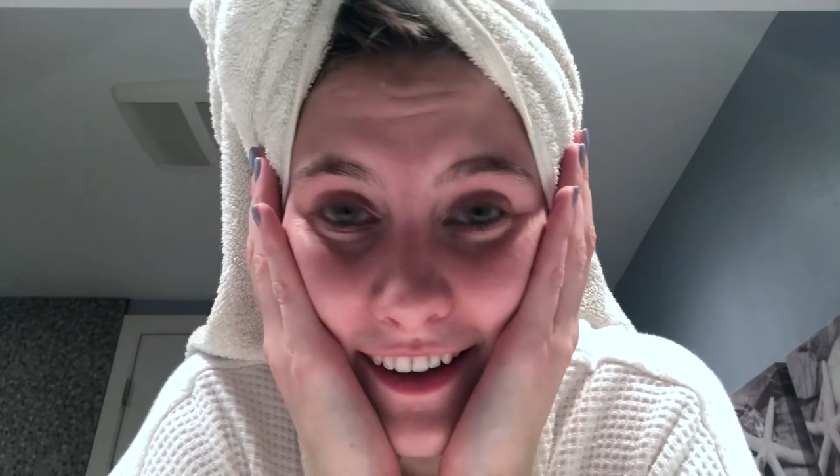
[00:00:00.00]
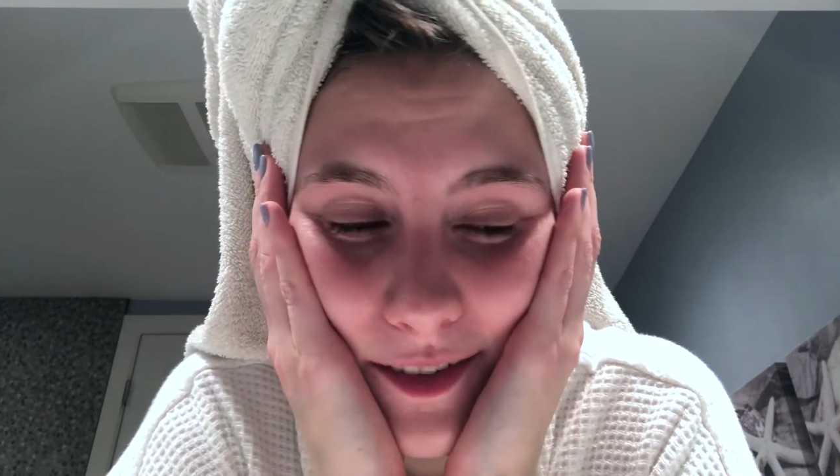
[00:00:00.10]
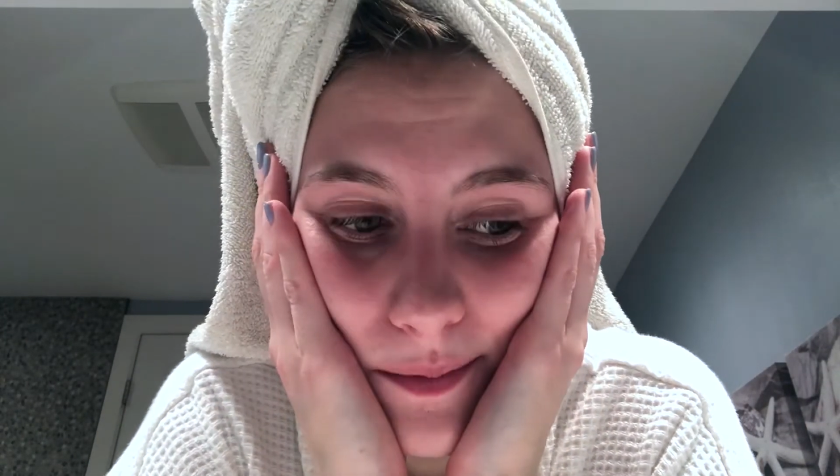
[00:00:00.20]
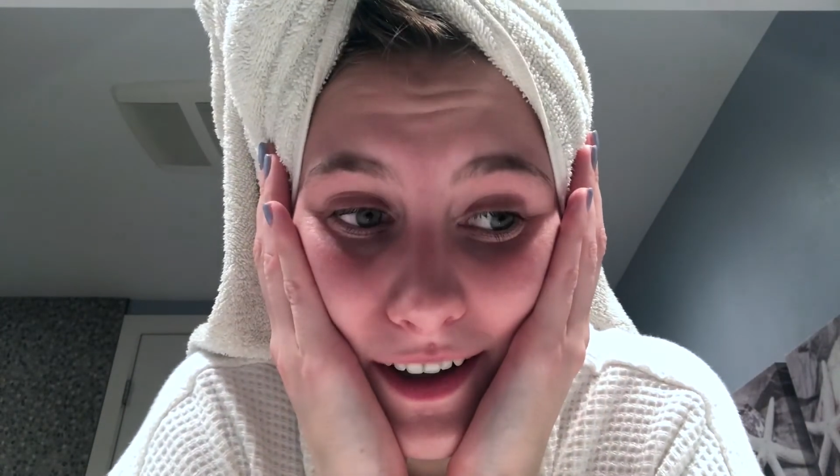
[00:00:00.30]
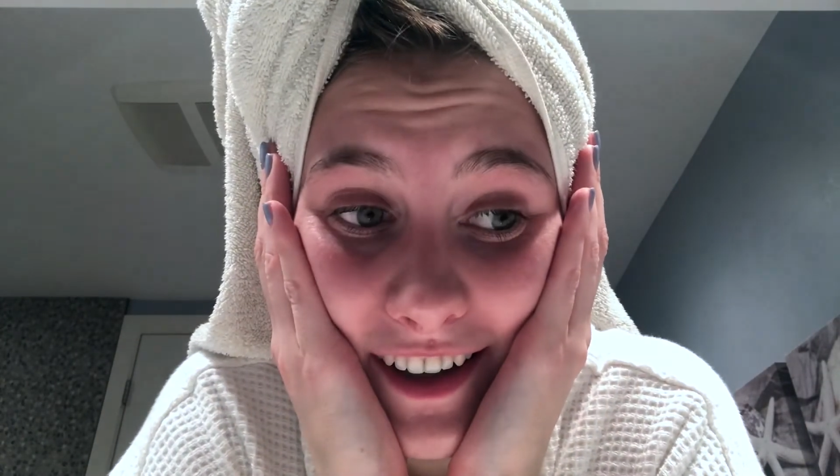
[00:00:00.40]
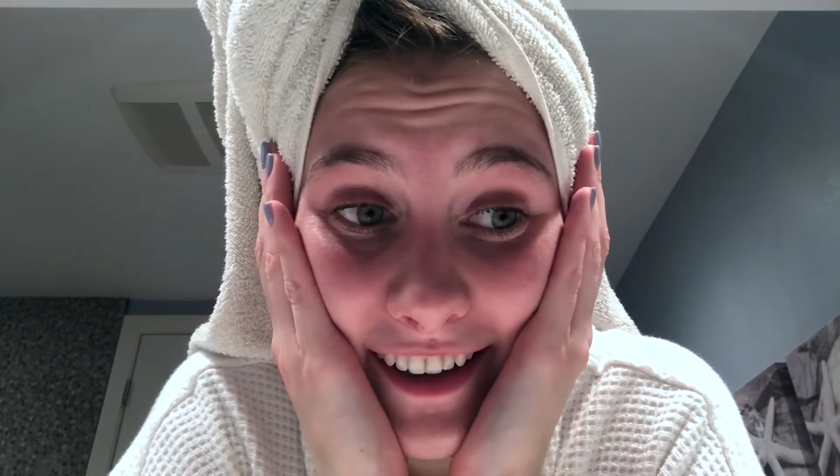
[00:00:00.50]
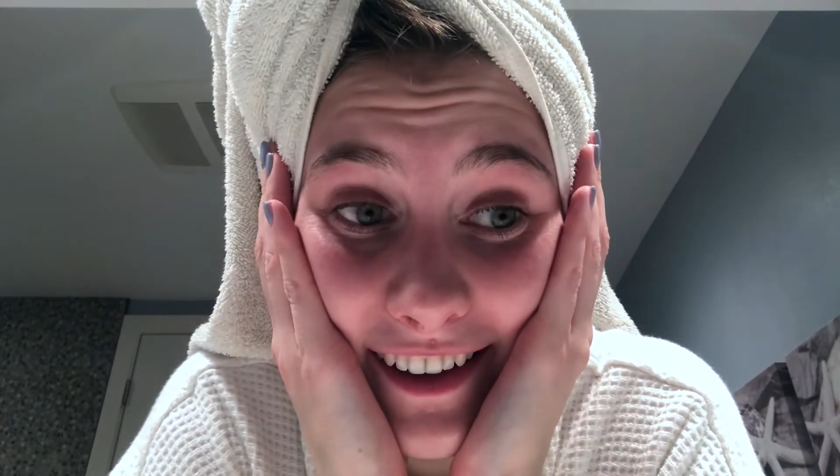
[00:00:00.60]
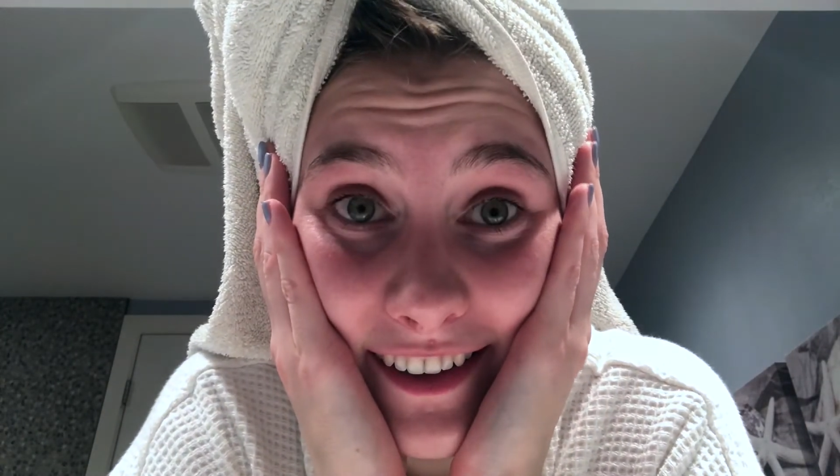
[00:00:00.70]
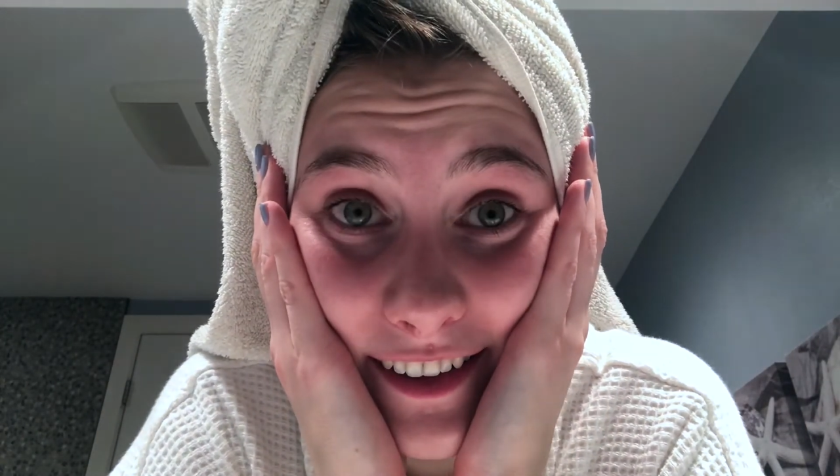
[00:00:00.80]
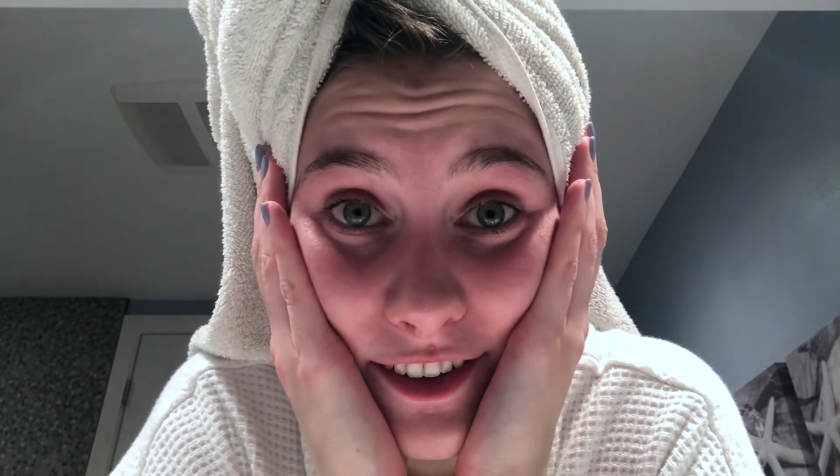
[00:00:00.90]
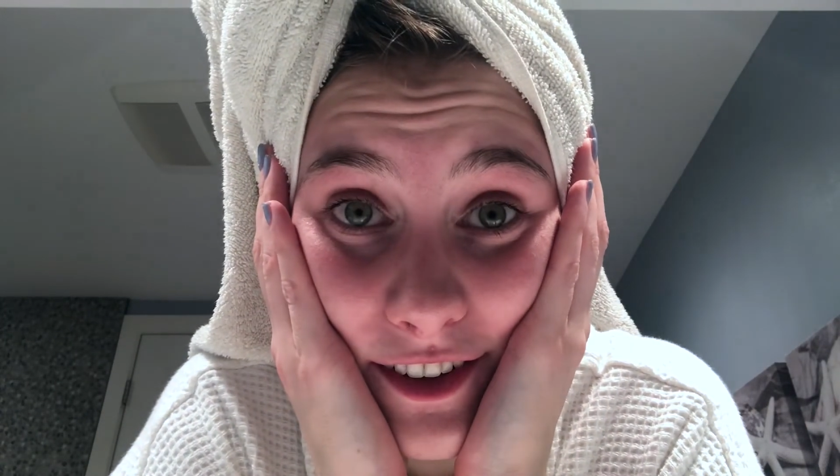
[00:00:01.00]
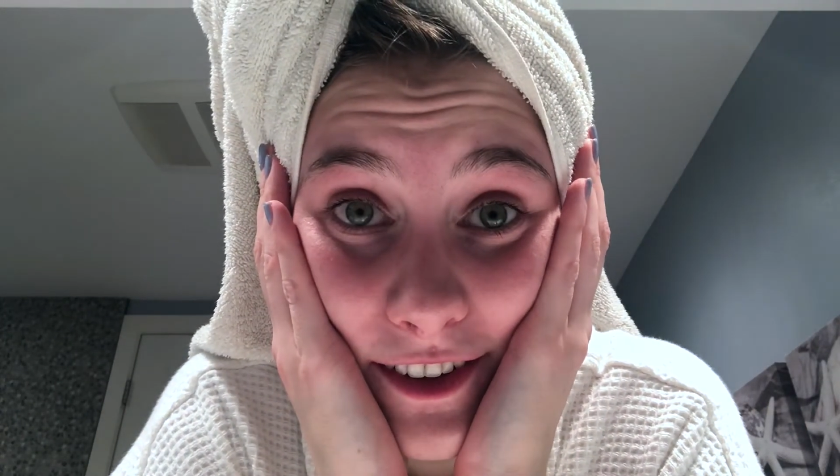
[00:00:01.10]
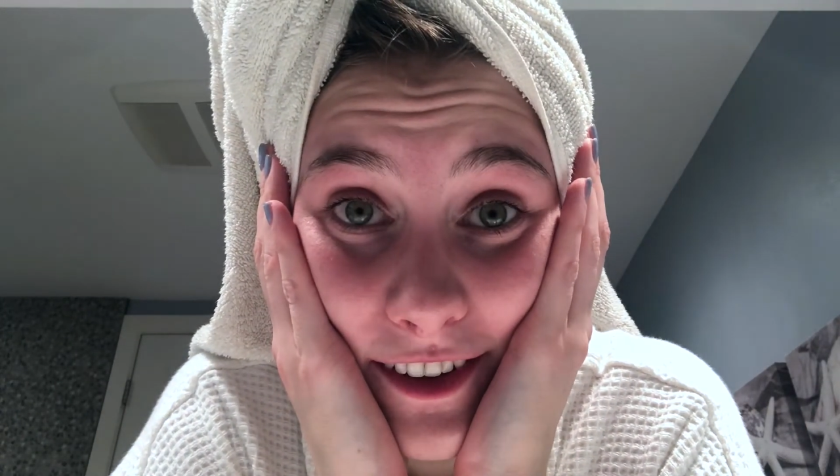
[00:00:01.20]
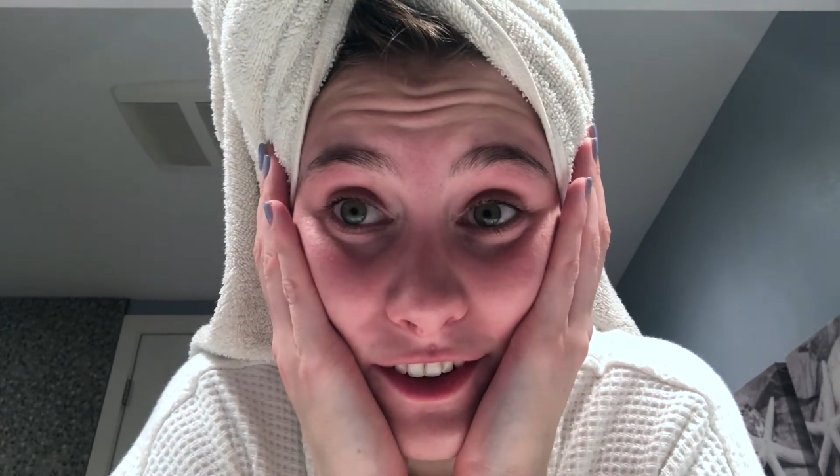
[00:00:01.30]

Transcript: my sister